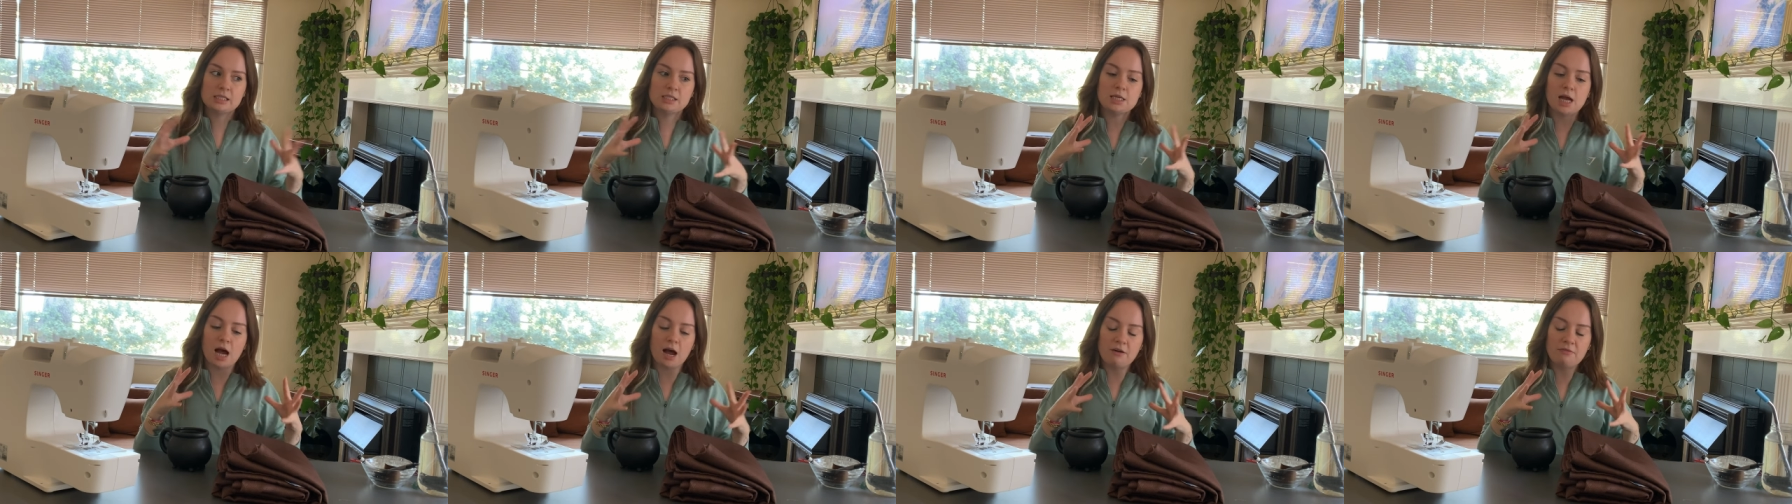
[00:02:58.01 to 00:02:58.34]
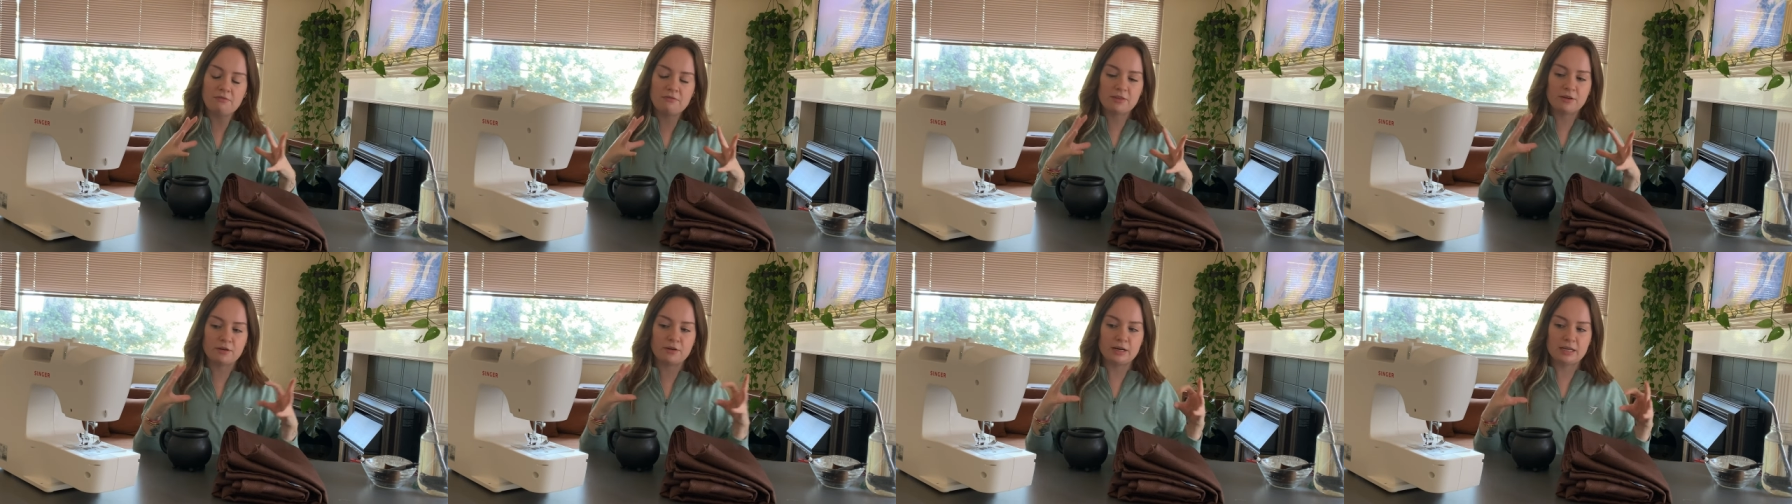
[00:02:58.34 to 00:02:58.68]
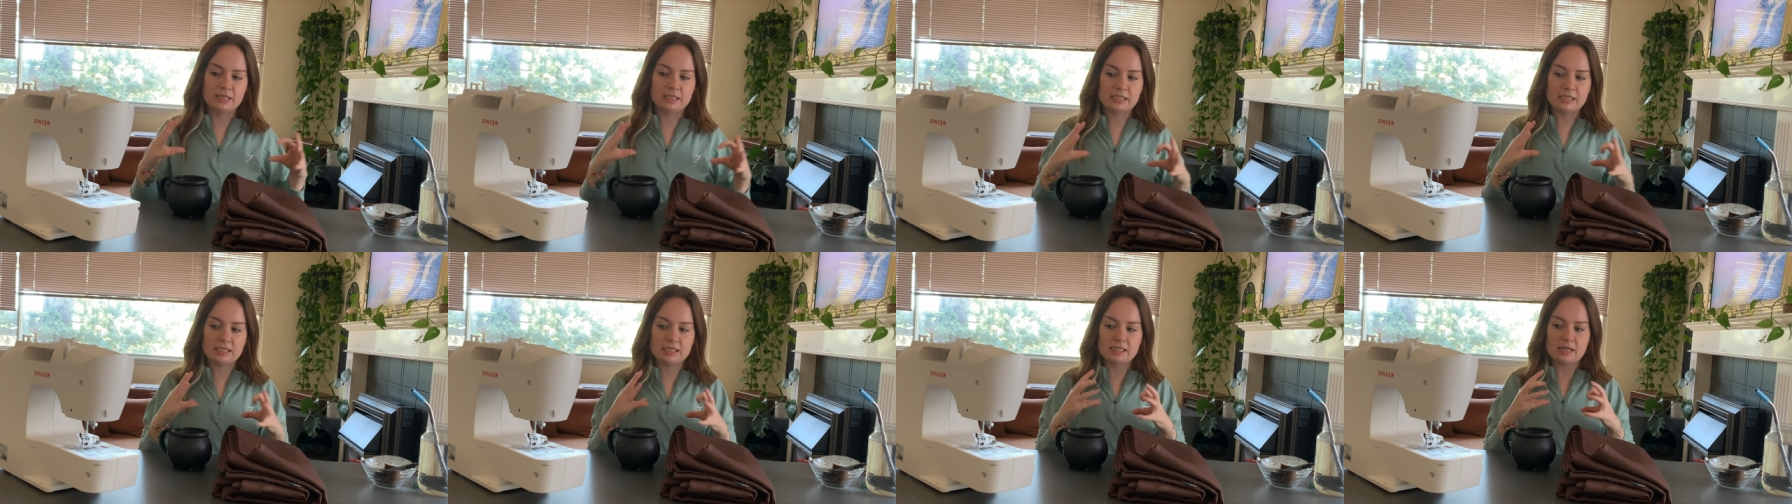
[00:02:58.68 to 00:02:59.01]
stuff there
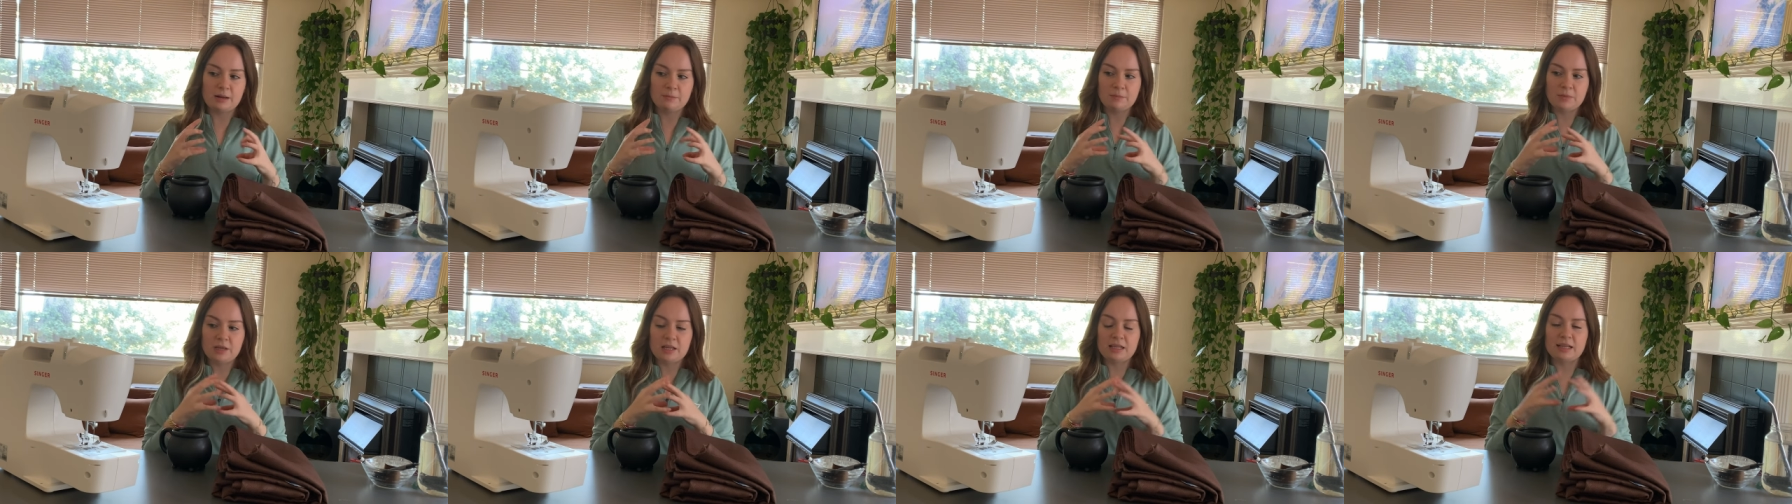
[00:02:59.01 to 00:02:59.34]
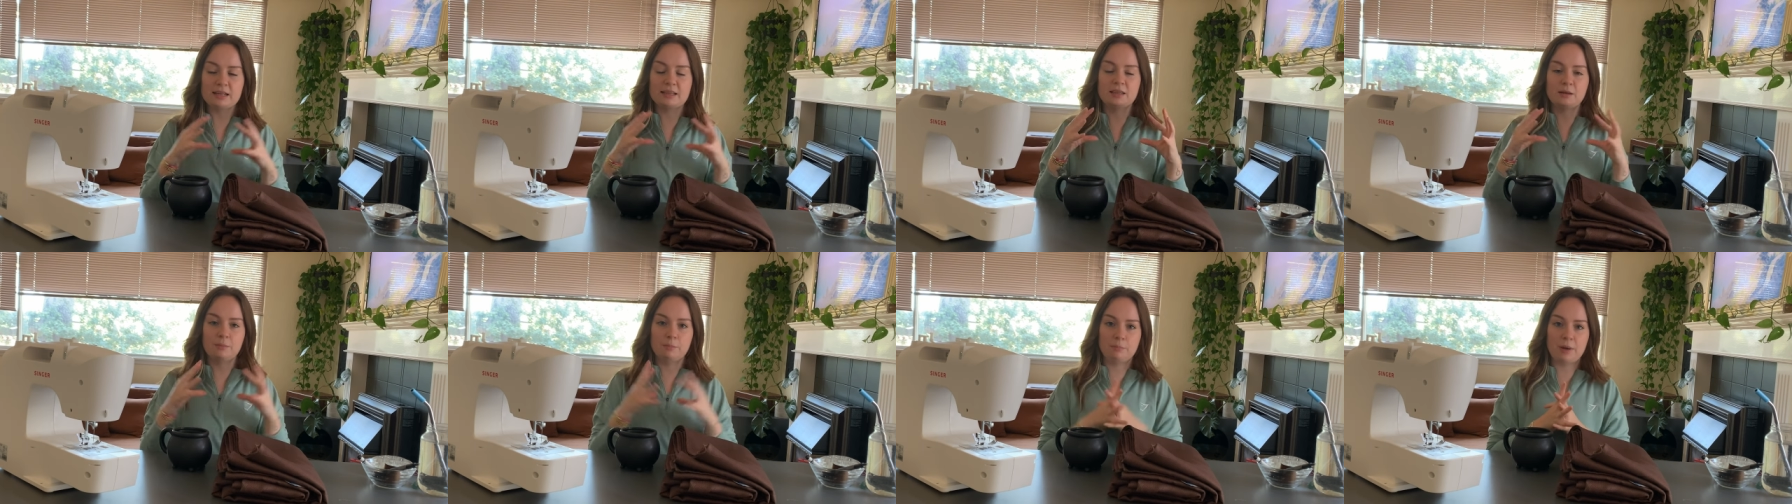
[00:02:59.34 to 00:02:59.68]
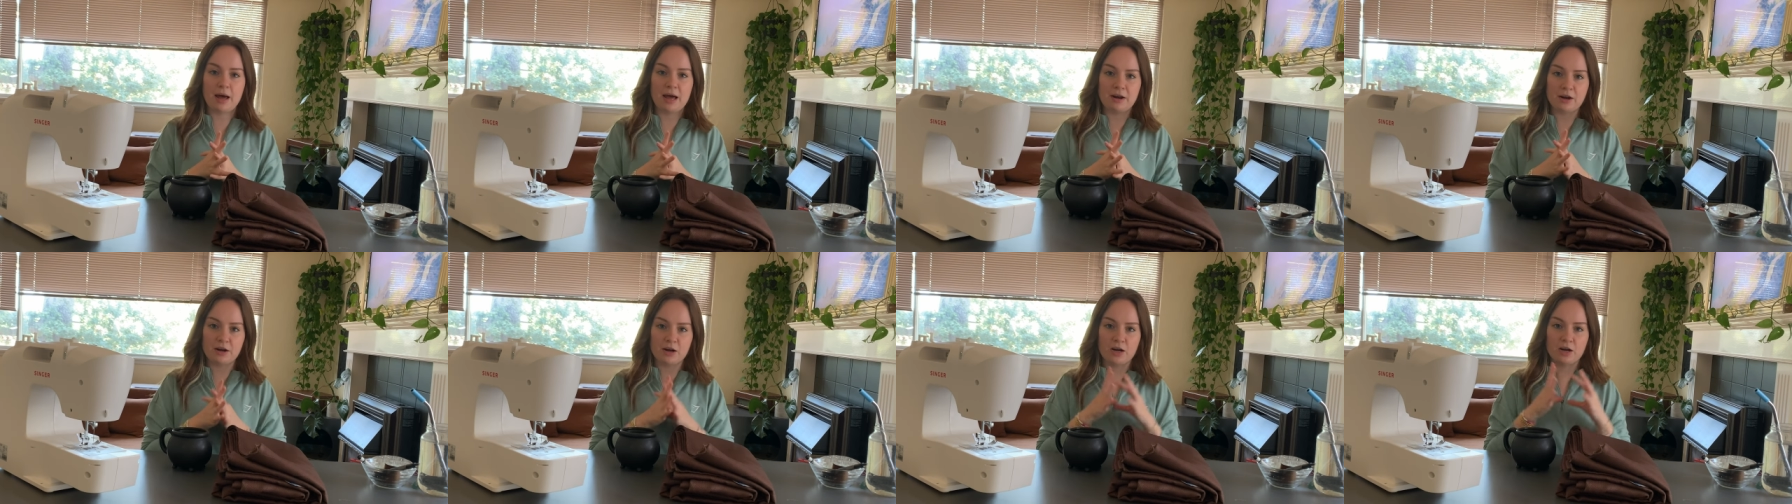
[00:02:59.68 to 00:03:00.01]
is to something, like the
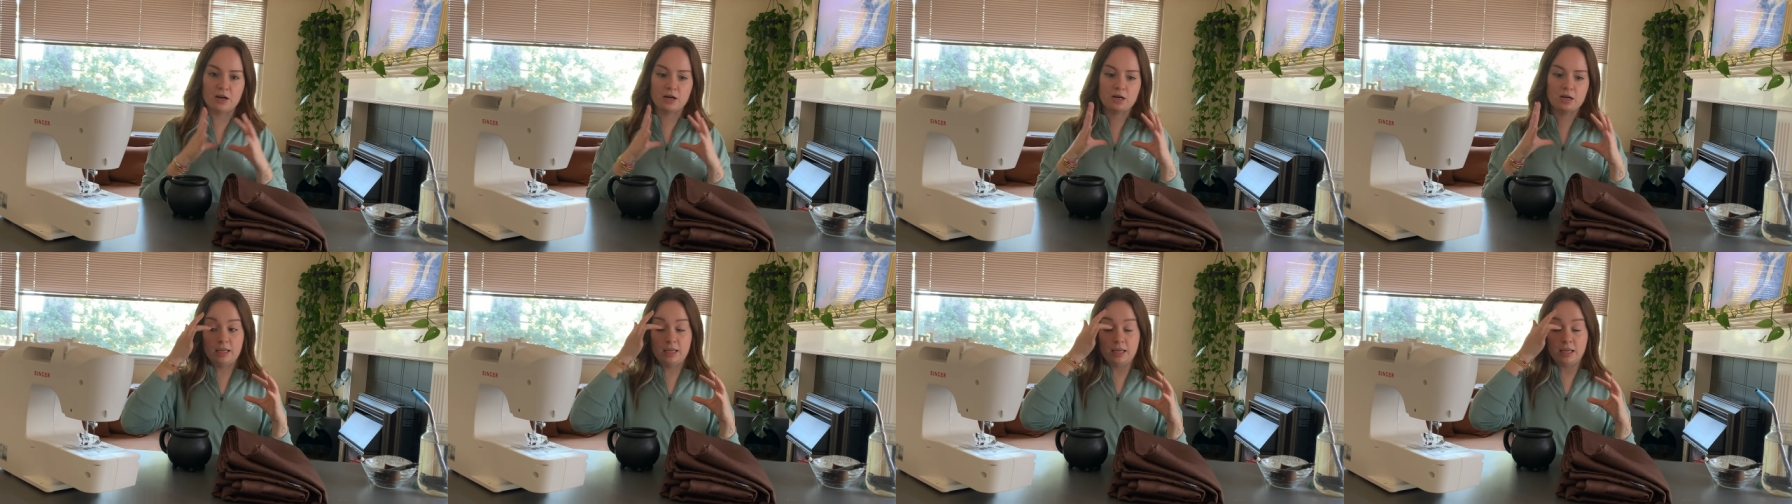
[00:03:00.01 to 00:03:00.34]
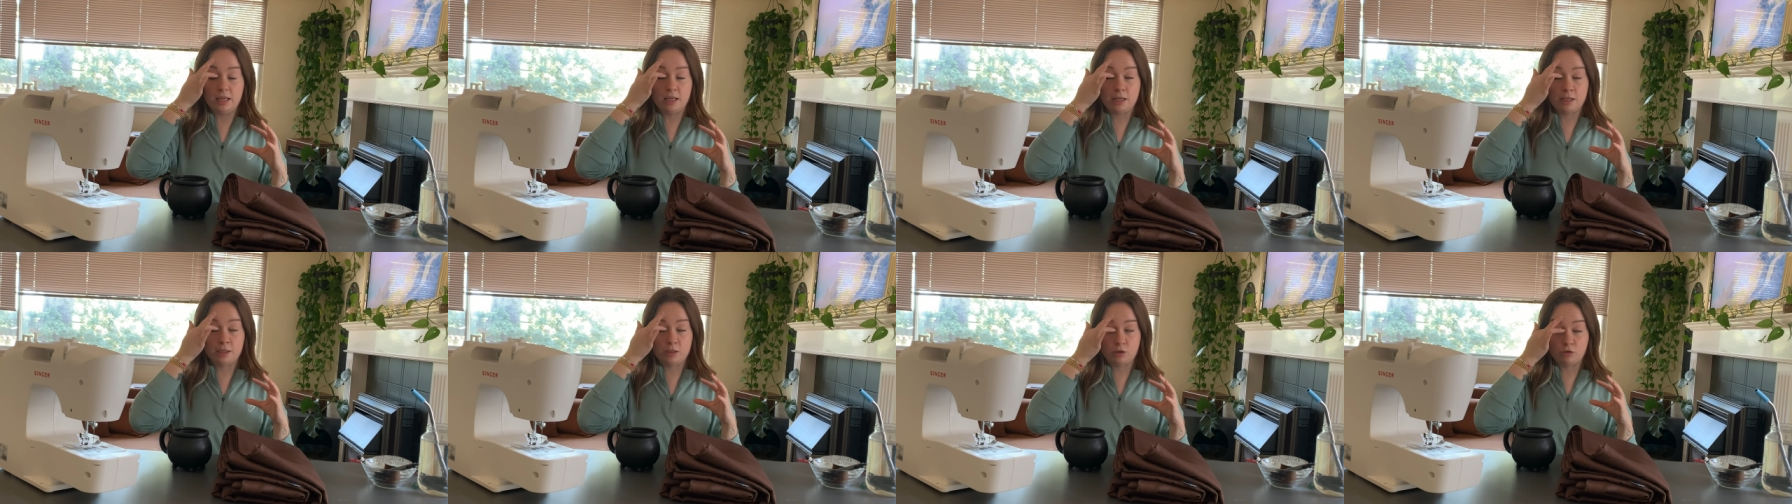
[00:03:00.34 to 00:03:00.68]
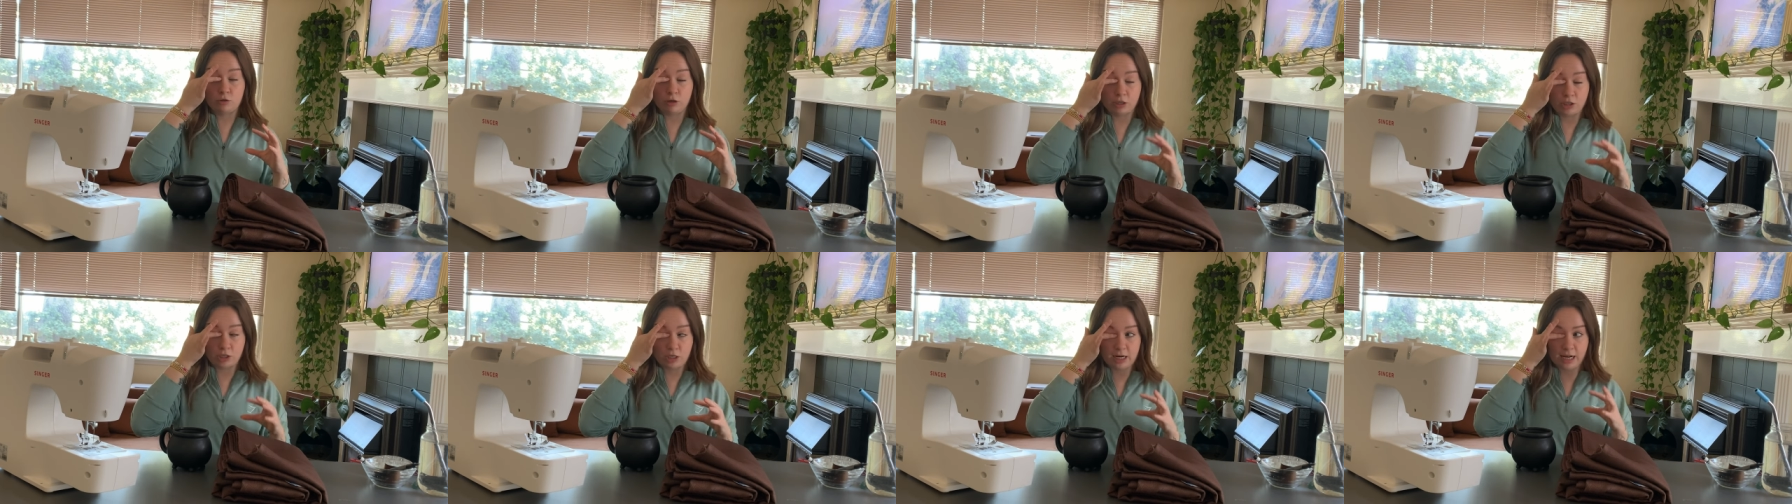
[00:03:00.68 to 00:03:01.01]
better the
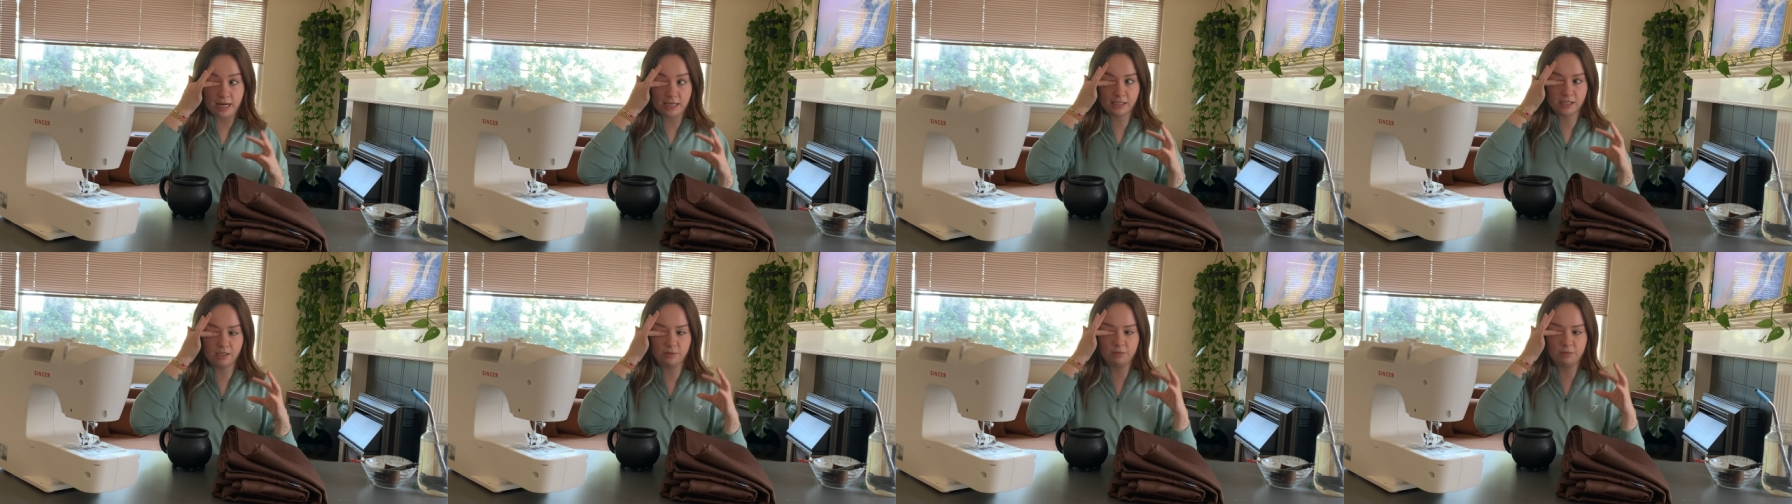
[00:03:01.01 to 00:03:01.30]
construction has